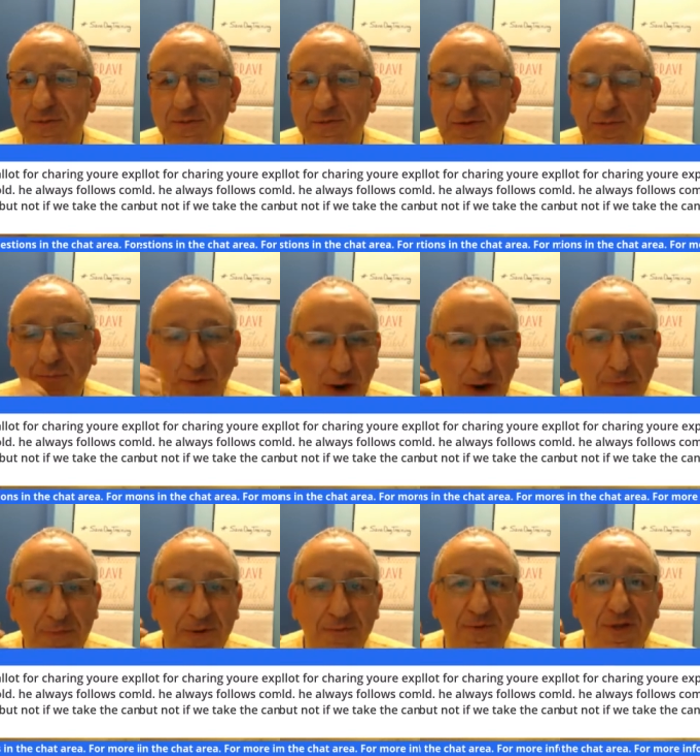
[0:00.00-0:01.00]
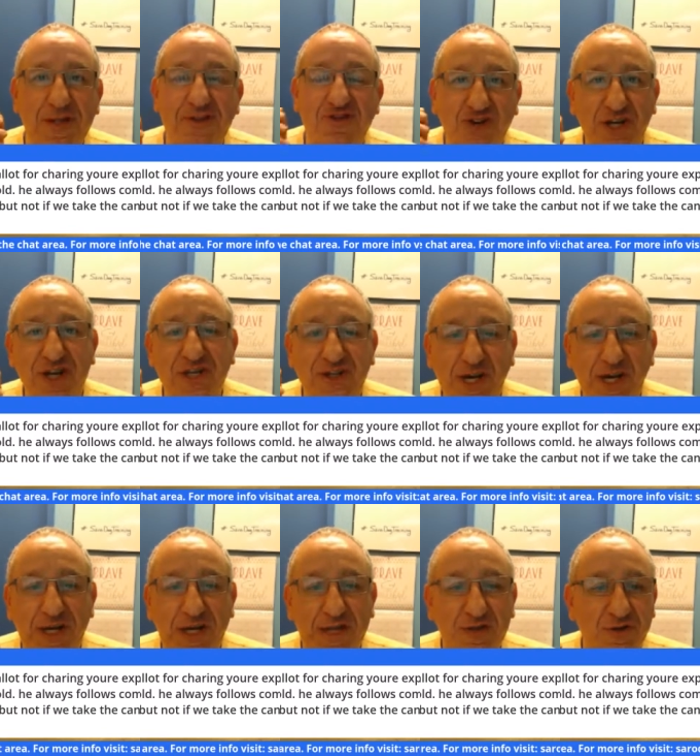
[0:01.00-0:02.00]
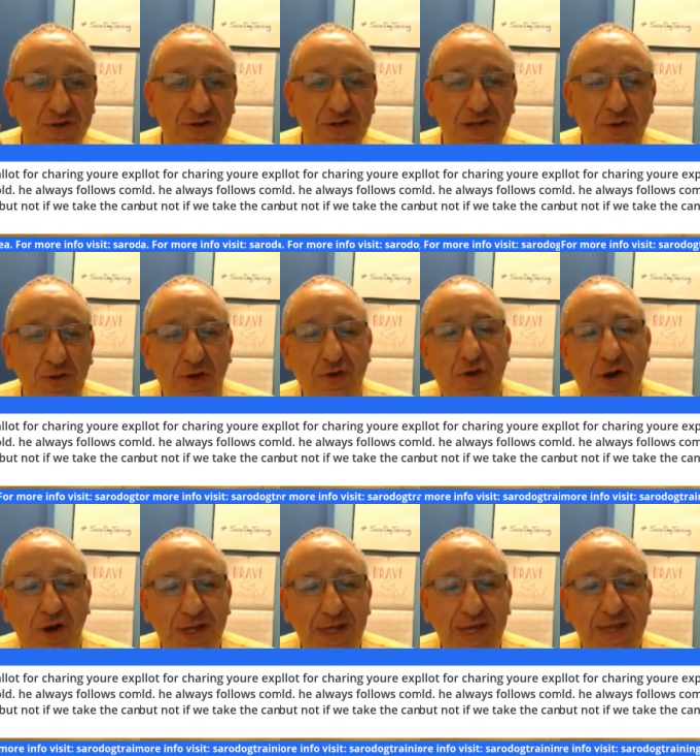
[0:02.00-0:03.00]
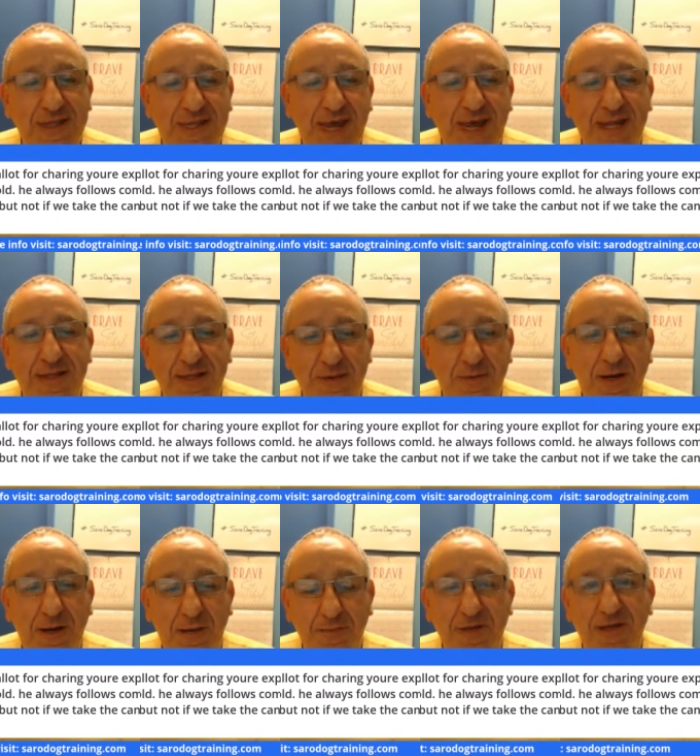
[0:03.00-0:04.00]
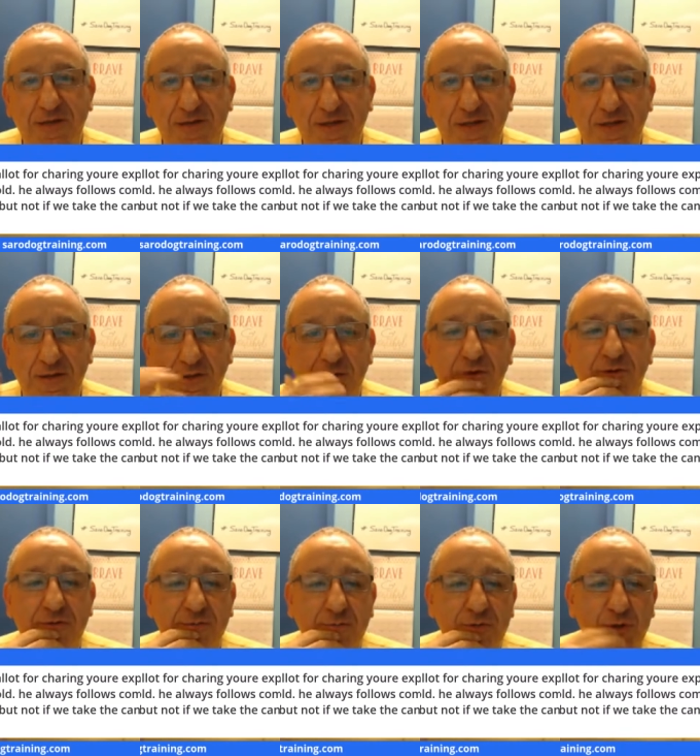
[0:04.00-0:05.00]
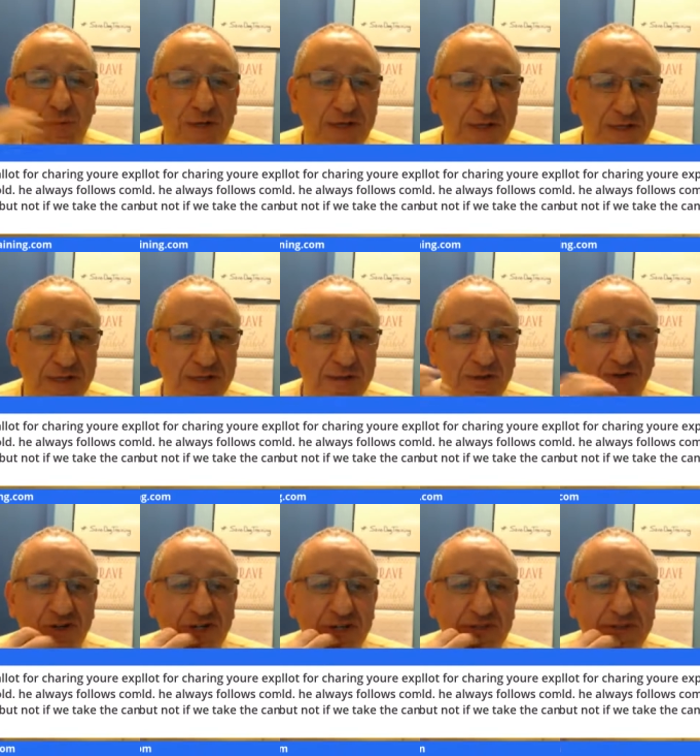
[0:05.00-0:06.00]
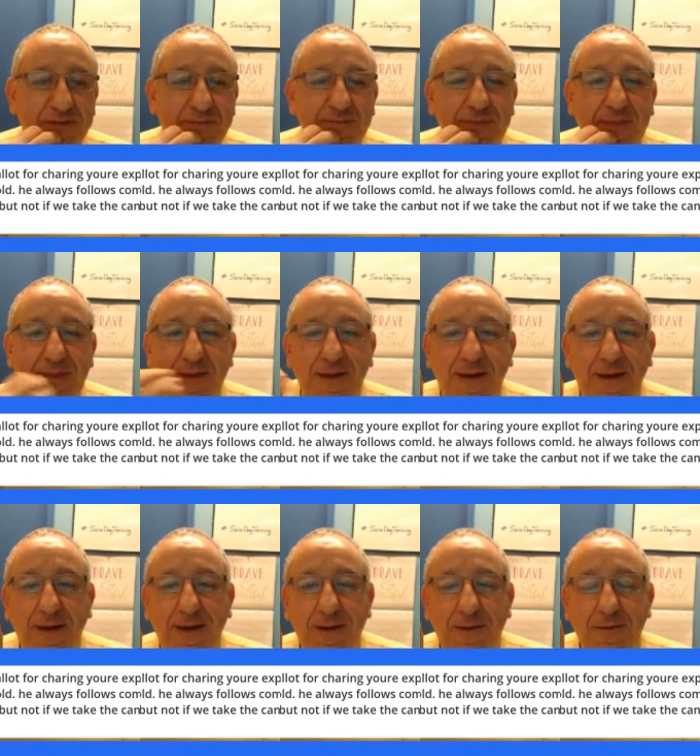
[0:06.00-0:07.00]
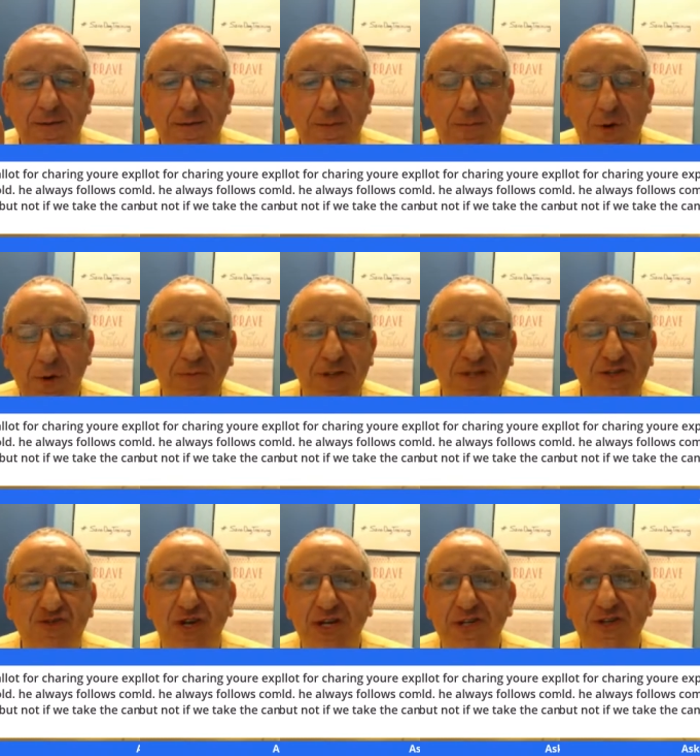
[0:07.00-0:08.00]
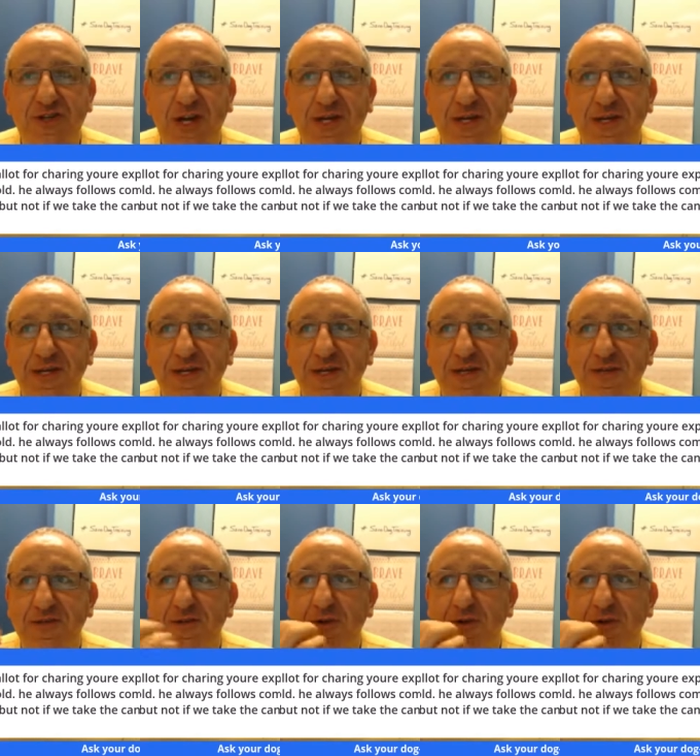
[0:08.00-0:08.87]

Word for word: the problem with treat training, you're you're calling it candy, but I'm guessing you're you mean treats. Uh, the problem with treat training is, you